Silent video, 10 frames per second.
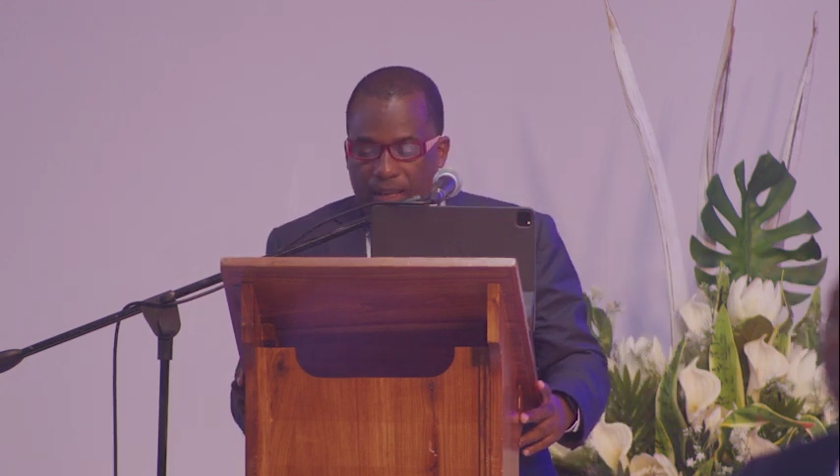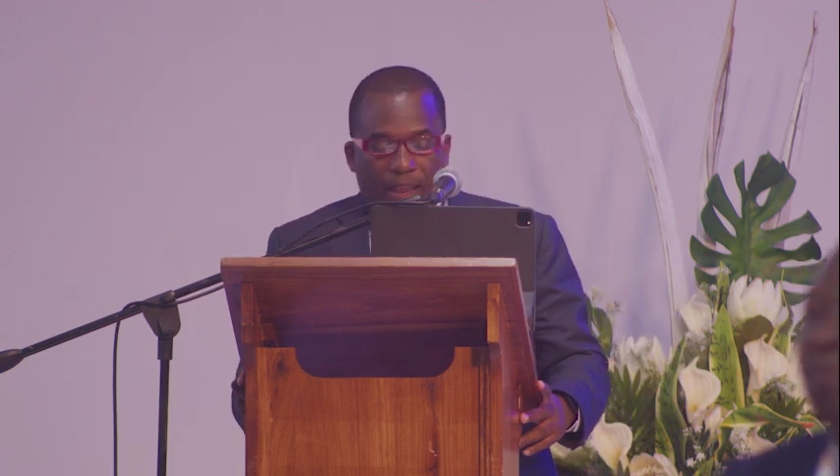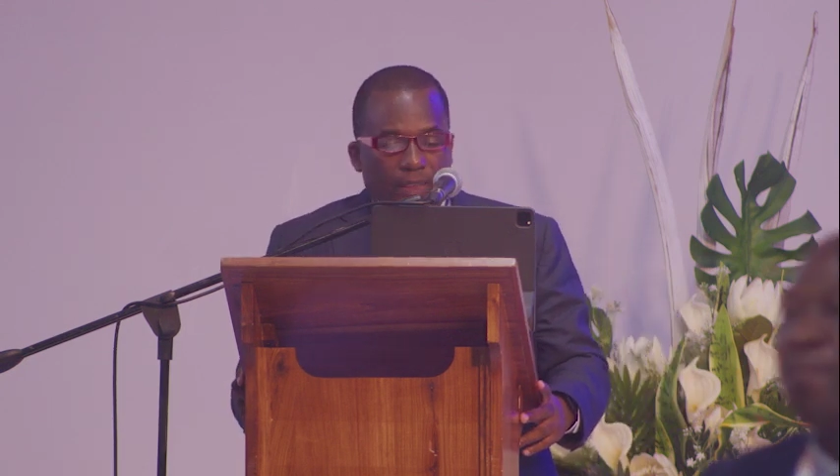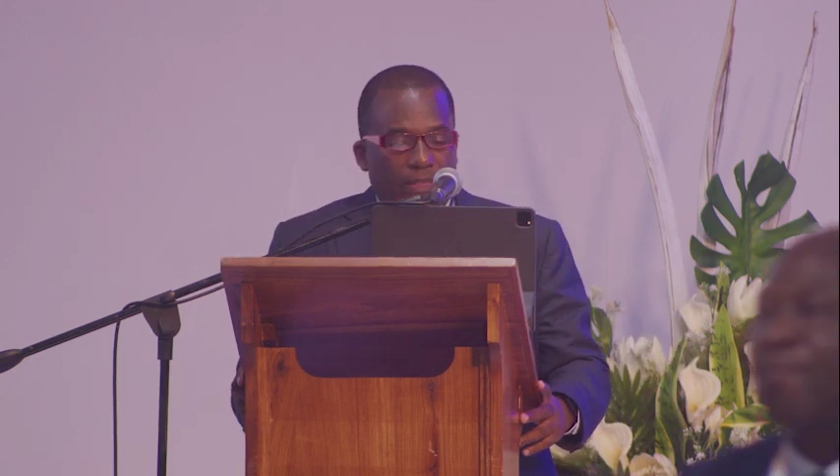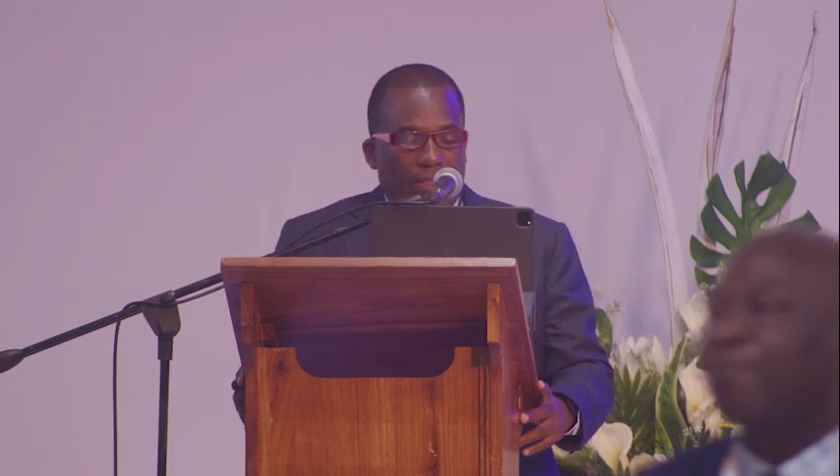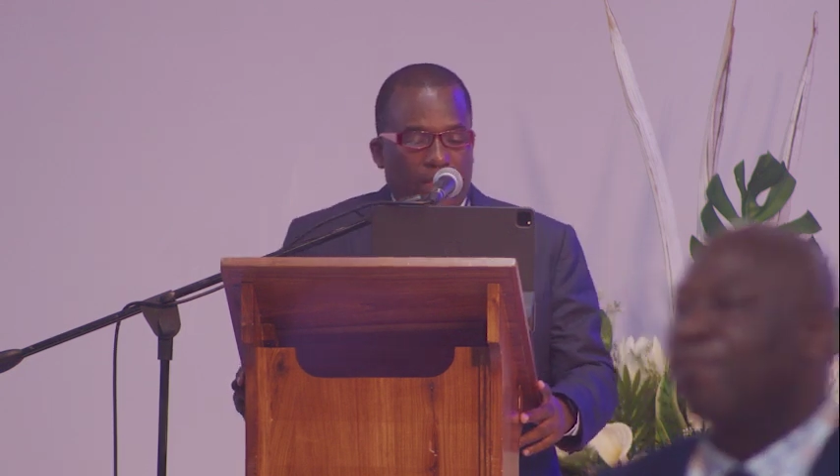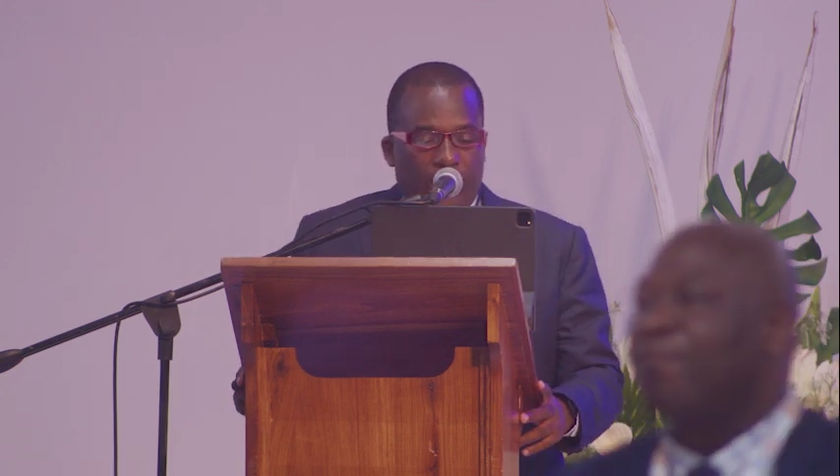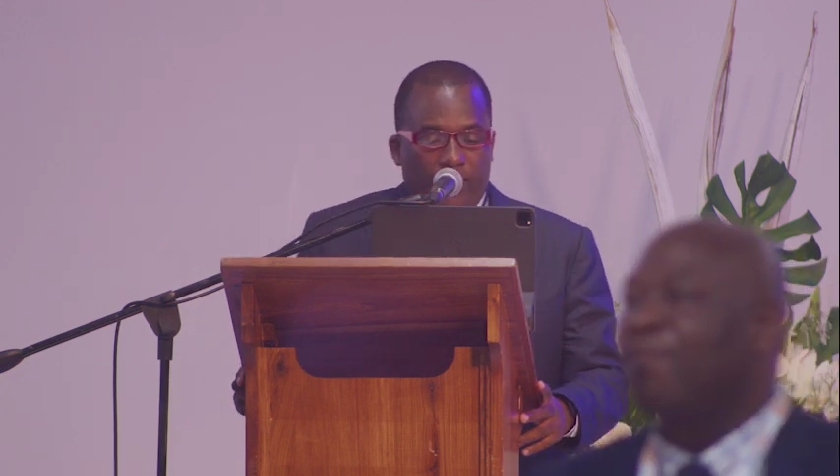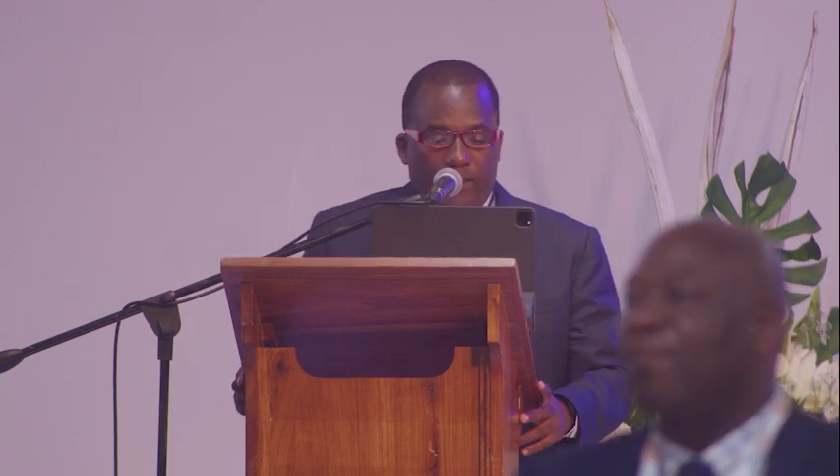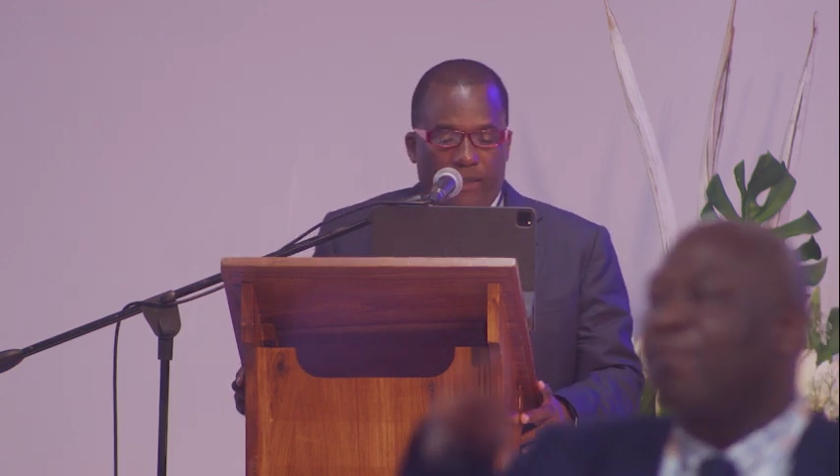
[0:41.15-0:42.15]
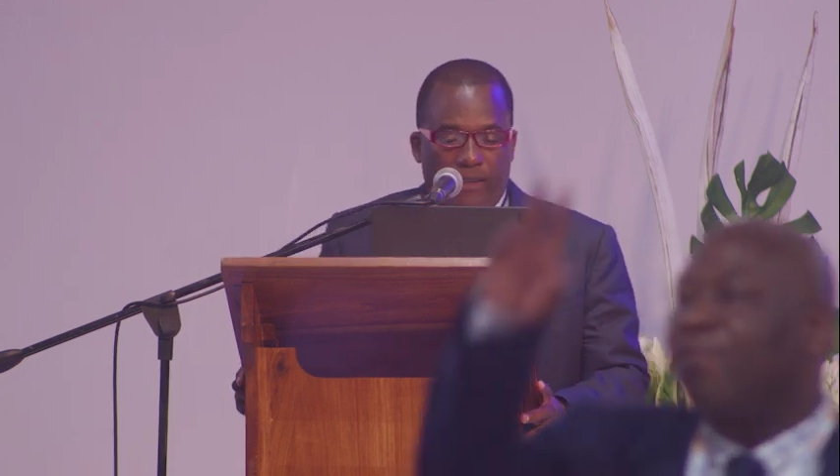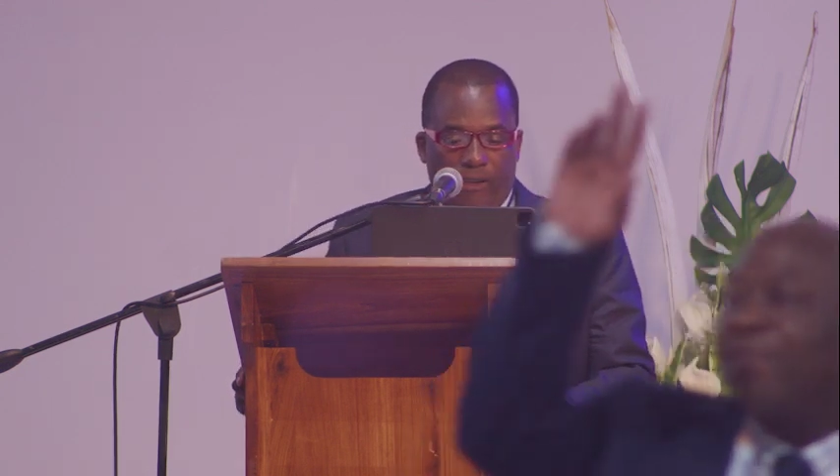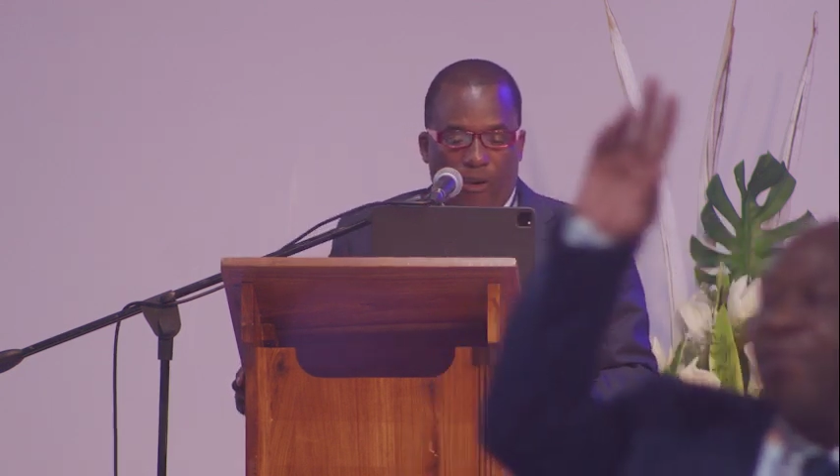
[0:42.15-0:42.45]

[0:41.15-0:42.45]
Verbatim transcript: and the